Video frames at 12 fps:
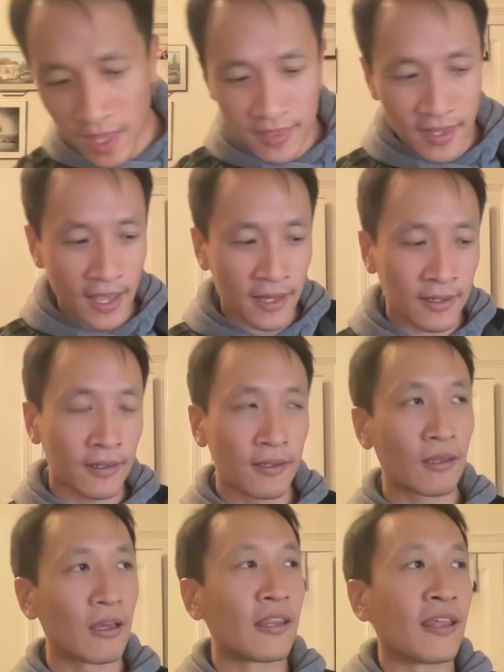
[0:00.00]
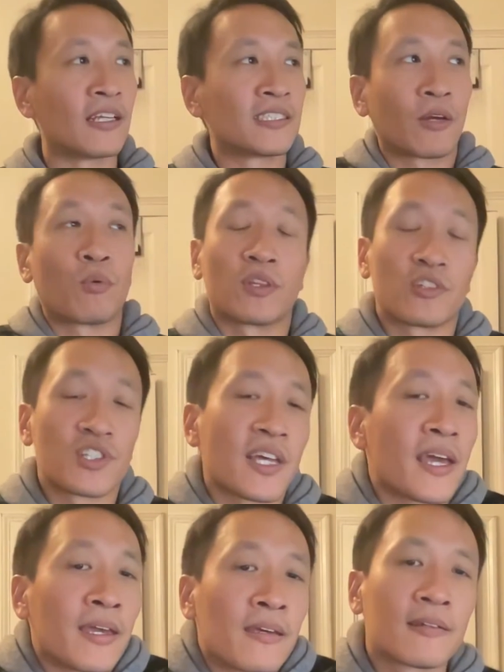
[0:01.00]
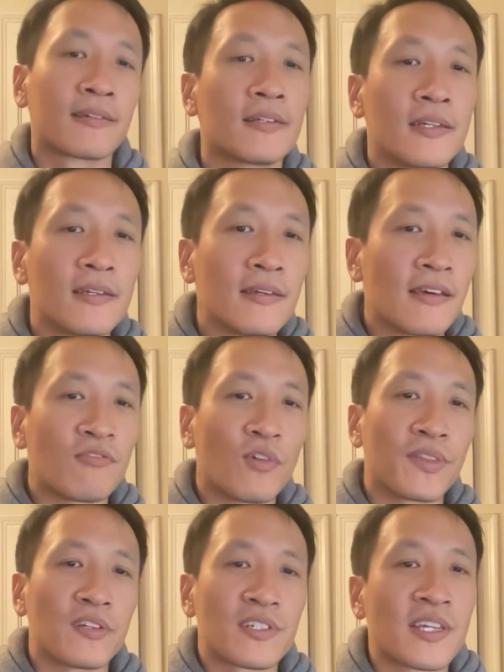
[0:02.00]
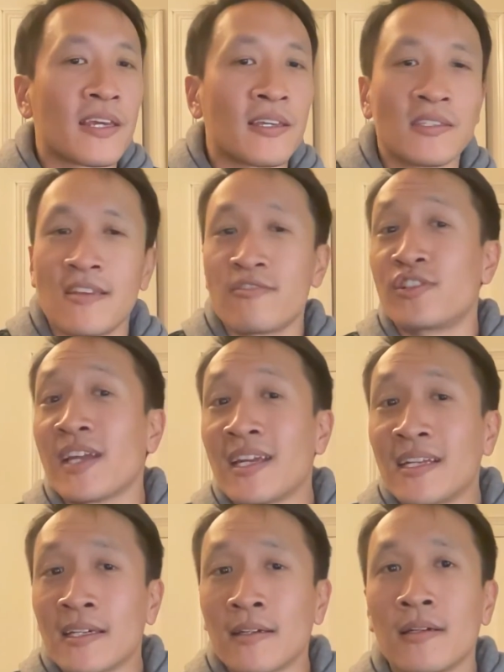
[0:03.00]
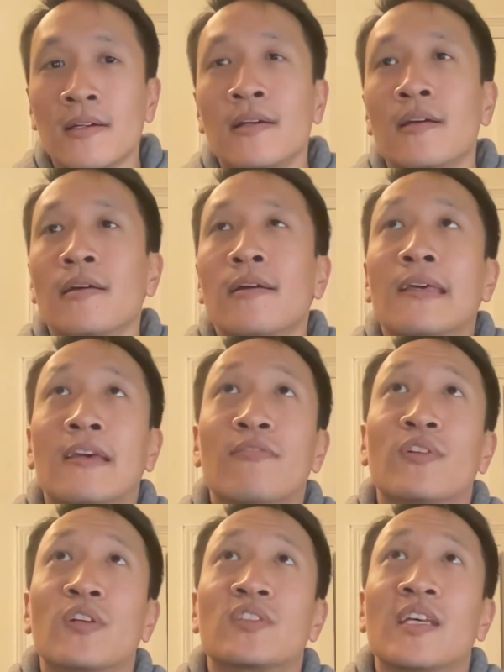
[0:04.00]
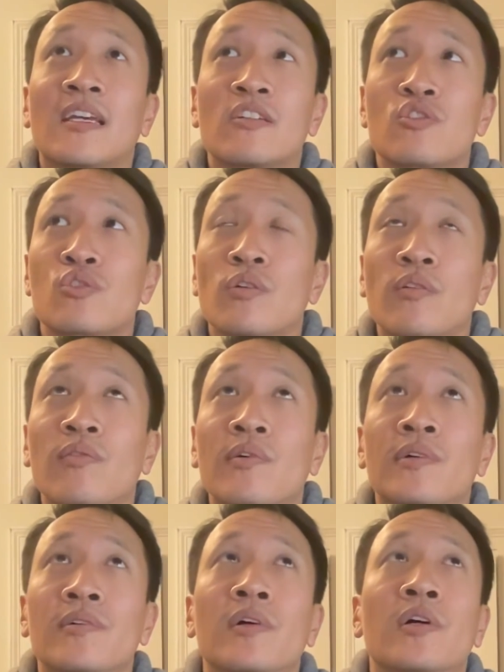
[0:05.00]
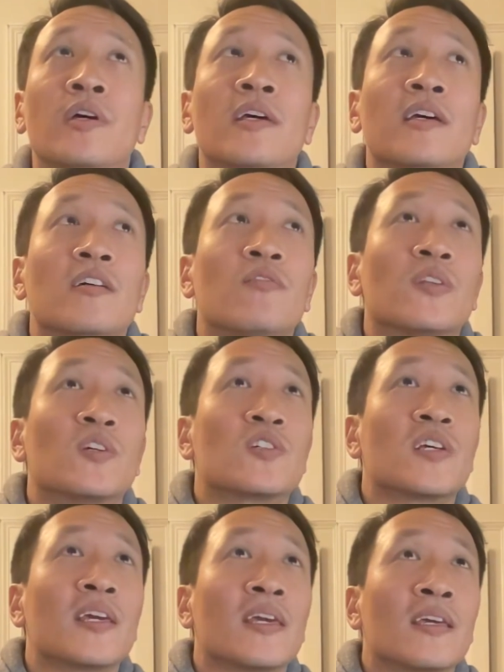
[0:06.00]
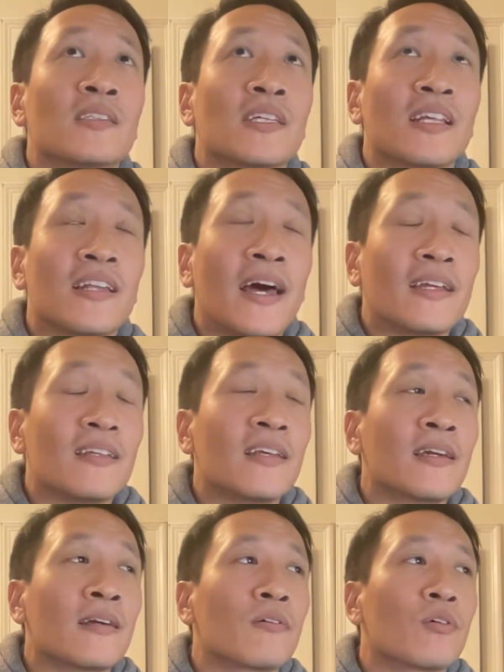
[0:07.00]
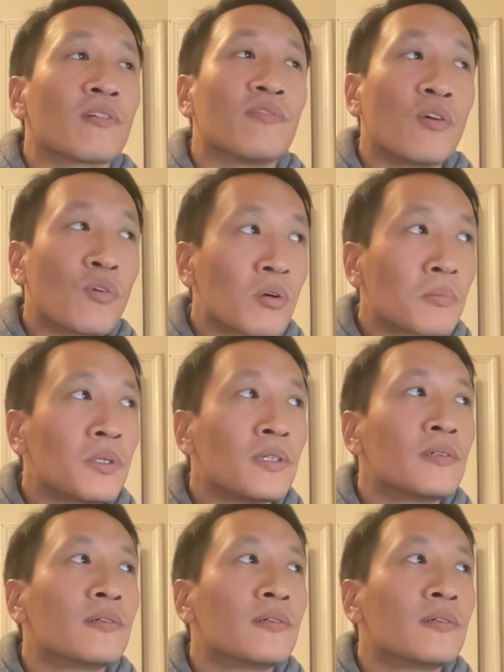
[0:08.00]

then it's like what they're saying. If what they're saying is entertaining, if what they're saying is truthful, if what they're saying is enlightening or vulnerable.